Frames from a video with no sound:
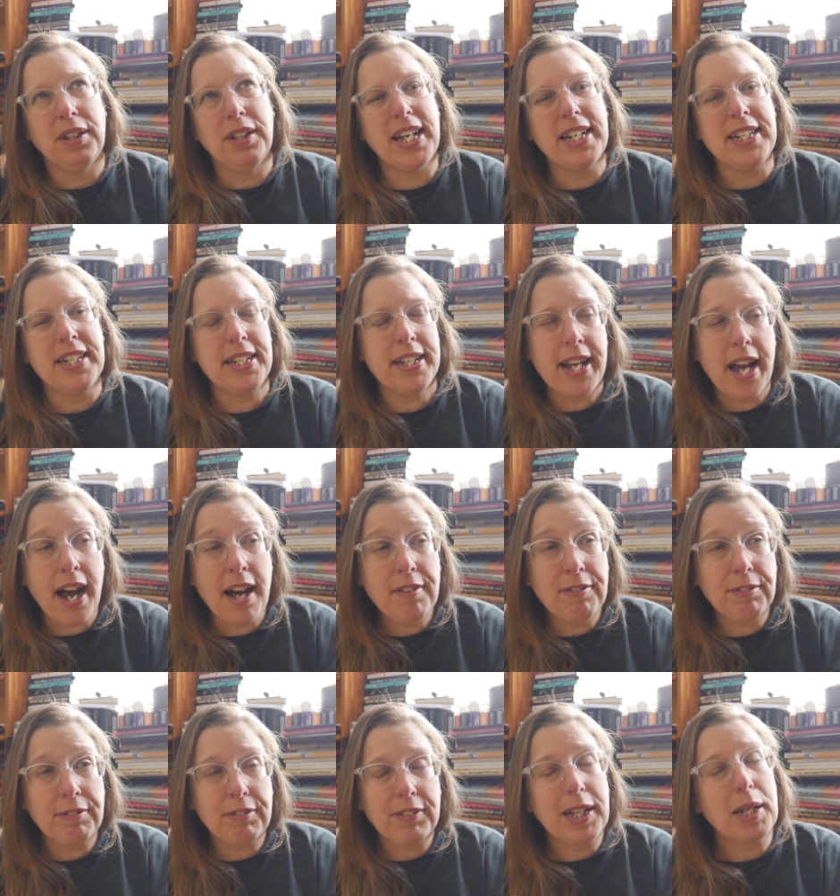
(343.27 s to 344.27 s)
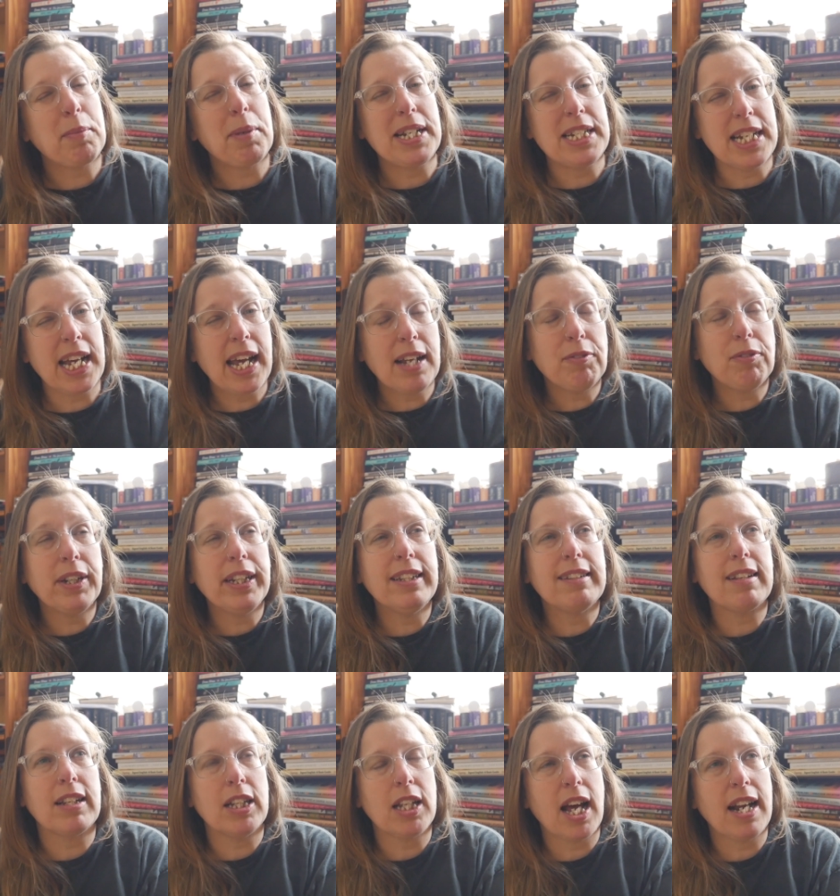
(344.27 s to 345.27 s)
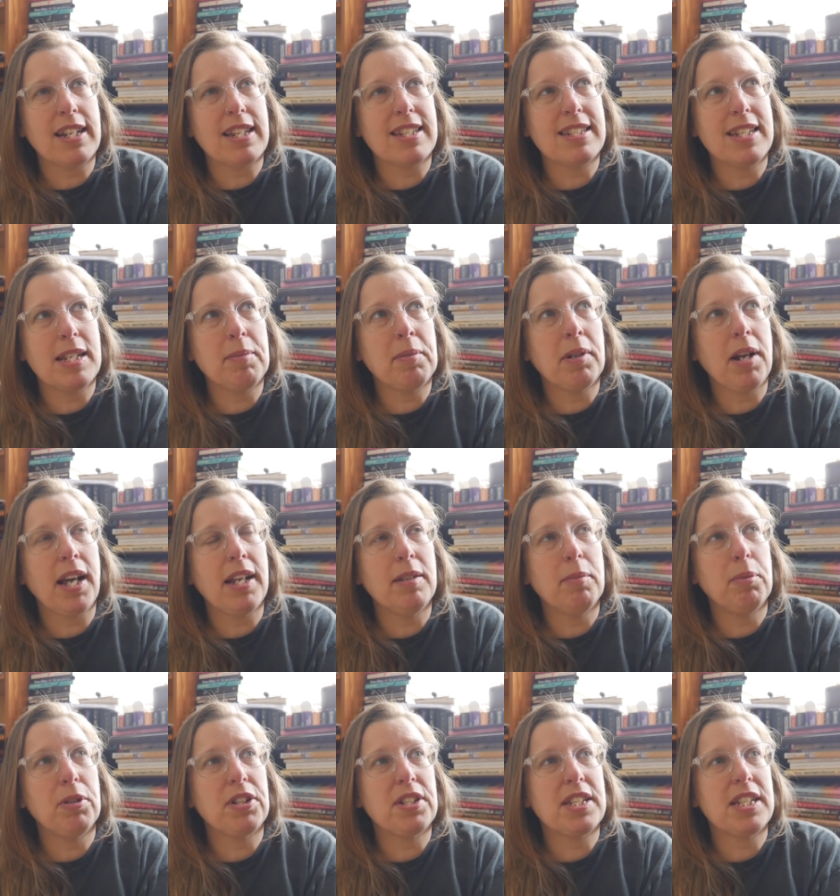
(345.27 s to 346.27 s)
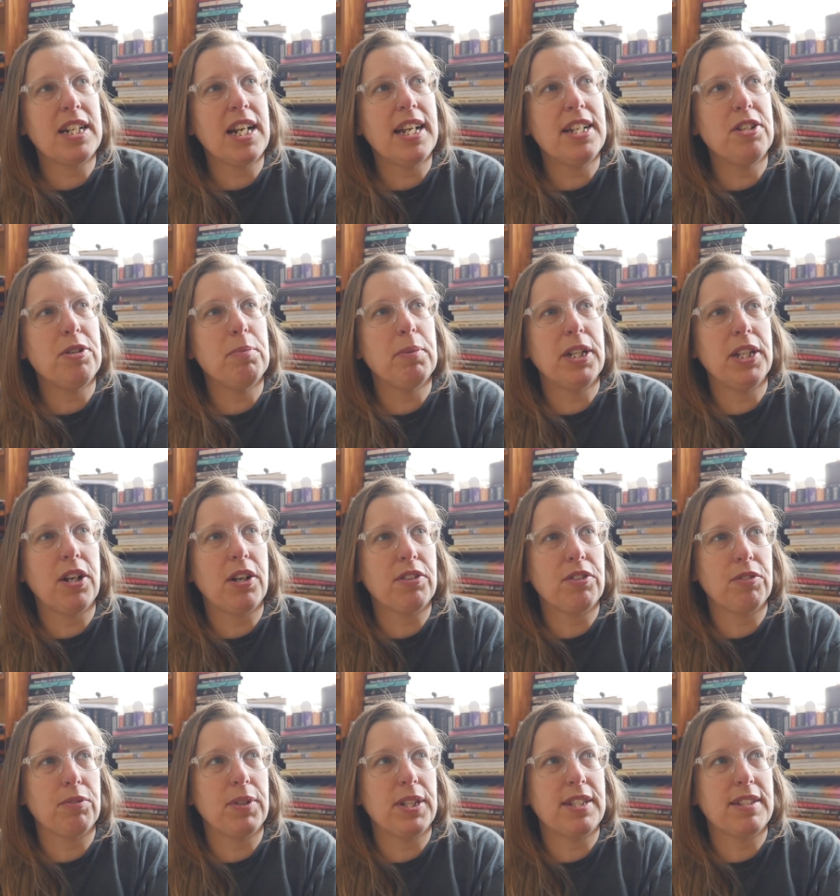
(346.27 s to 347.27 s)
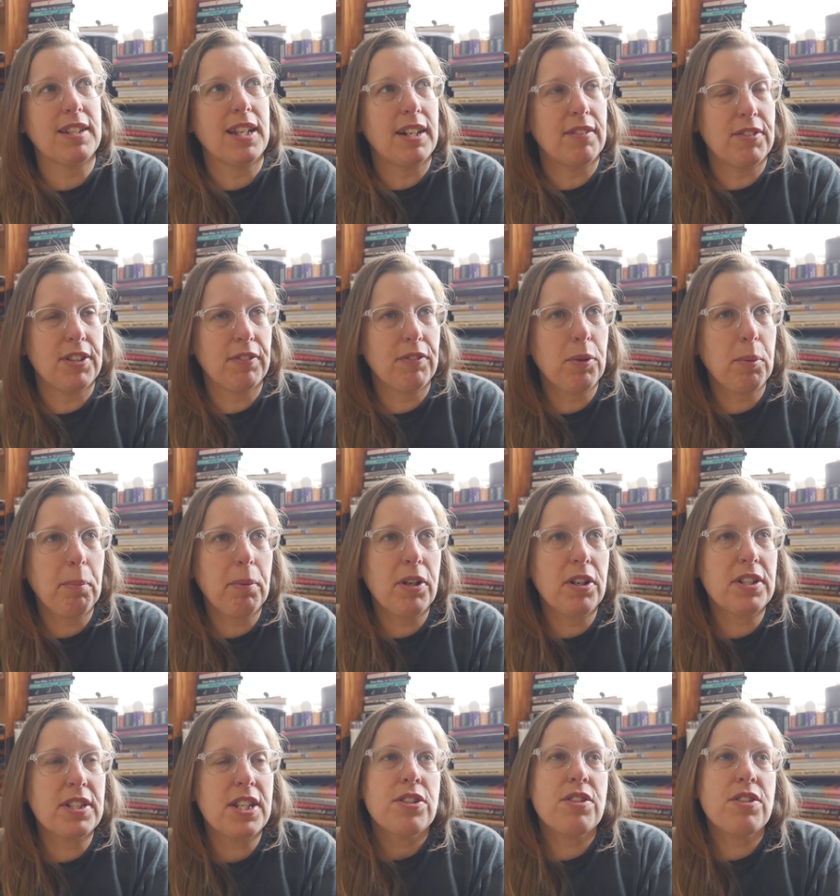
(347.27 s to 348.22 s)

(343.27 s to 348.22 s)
enough like my dad reads a lot of the same kind of books that I do, but he also reads a lot of different books.